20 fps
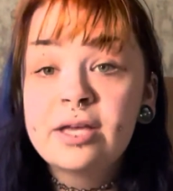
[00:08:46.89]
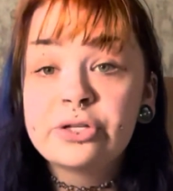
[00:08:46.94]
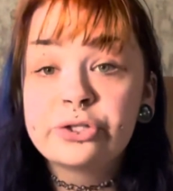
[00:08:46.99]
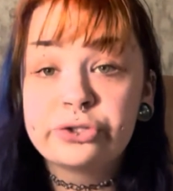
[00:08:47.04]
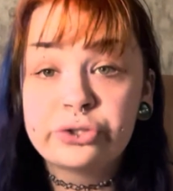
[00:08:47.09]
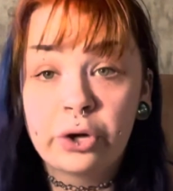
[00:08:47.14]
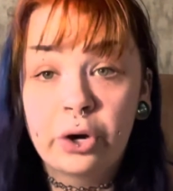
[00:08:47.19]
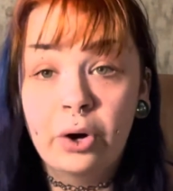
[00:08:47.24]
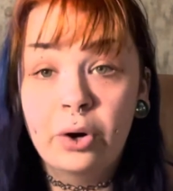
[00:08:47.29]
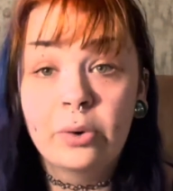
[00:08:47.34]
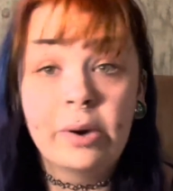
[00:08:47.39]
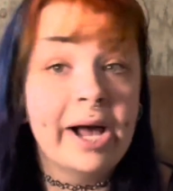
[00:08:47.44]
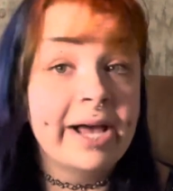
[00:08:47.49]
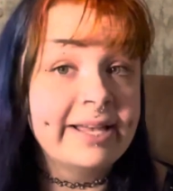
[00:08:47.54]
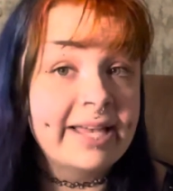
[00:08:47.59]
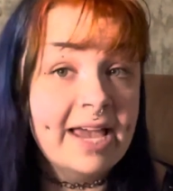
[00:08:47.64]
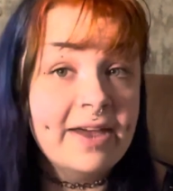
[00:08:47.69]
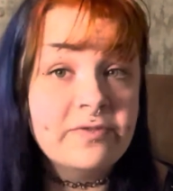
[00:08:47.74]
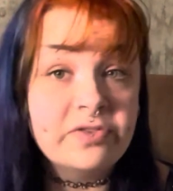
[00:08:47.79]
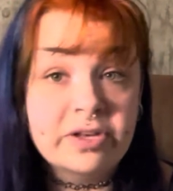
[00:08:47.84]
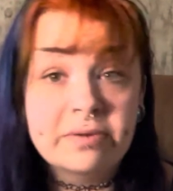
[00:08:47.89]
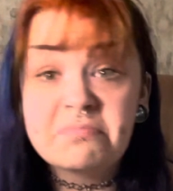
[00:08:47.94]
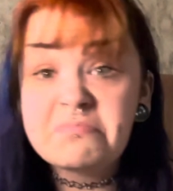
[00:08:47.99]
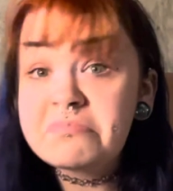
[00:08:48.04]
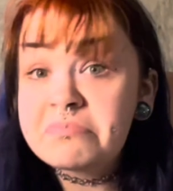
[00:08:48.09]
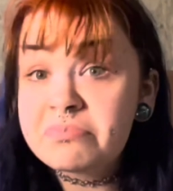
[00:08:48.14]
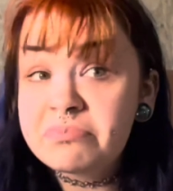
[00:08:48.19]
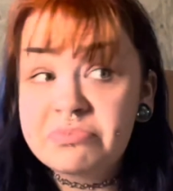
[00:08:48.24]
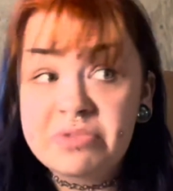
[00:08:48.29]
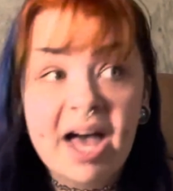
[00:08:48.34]
So I gave them
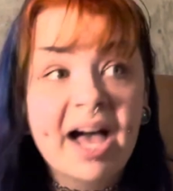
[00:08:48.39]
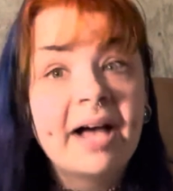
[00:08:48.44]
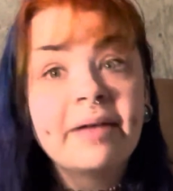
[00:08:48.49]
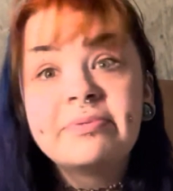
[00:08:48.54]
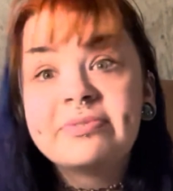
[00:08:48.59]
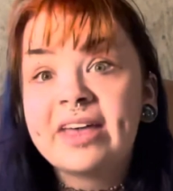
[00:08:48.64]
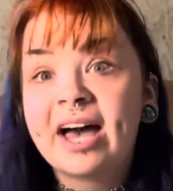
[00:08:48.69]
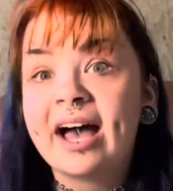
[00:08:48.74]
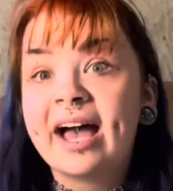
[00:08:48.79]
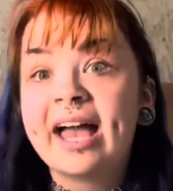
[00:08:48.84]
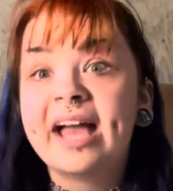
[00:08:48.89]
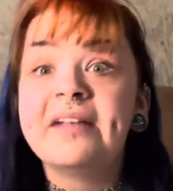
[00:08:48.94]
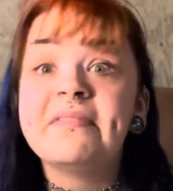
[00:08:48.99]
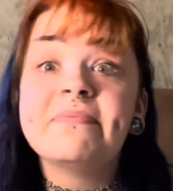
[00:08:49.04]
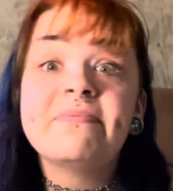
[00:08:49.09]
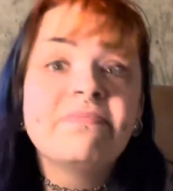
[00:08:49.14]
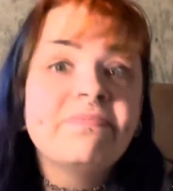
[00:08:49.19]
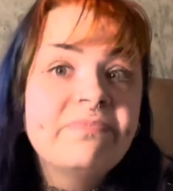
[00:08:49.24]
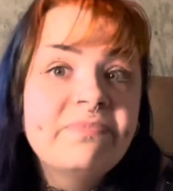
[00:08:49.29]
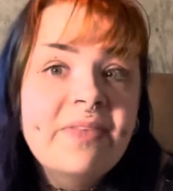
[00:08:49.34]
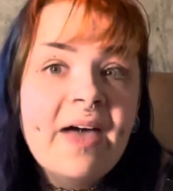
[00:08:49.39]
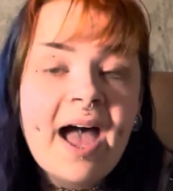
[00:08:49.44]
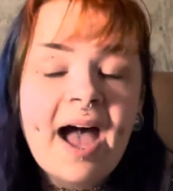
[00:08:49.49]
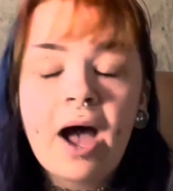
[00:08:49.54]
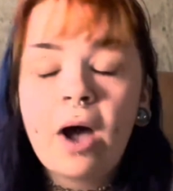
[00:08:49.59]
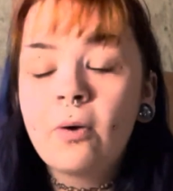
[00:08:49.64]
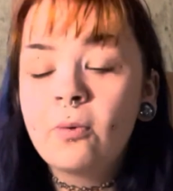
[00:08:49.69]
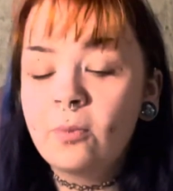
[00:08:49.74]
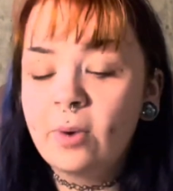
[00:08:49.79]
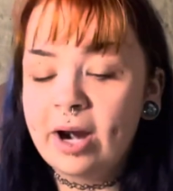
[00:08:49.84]
that, that, and
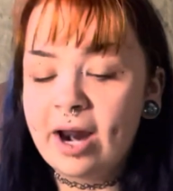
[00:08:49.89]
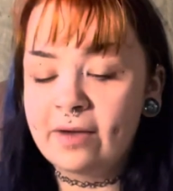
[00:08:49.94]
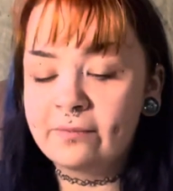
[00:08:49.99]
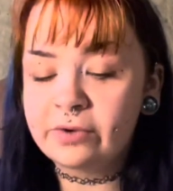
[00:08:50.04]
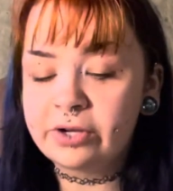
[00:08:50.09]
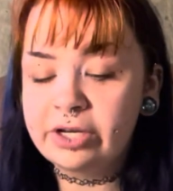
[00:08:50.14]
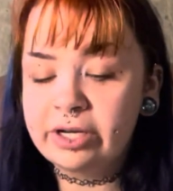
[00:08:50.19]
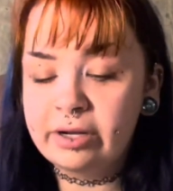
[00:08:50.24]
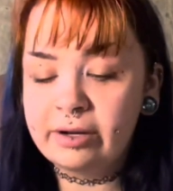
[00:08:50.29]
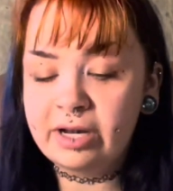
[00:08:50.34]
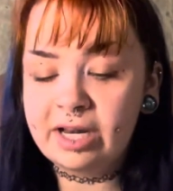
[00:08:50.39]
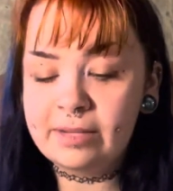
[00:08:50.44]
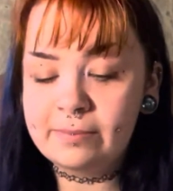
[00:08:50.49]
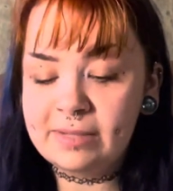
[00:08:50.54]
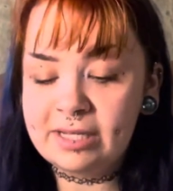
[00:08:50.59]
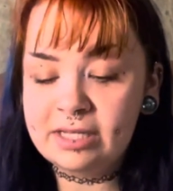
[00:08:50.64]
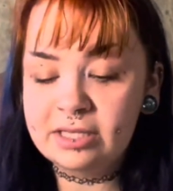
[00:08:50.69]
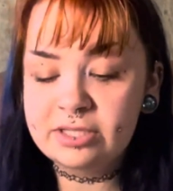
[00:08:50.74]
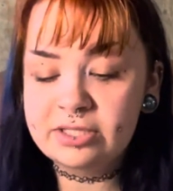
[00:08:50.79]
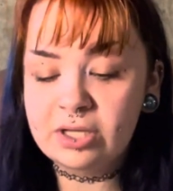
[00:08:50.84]
that, whatever, you know what I mean?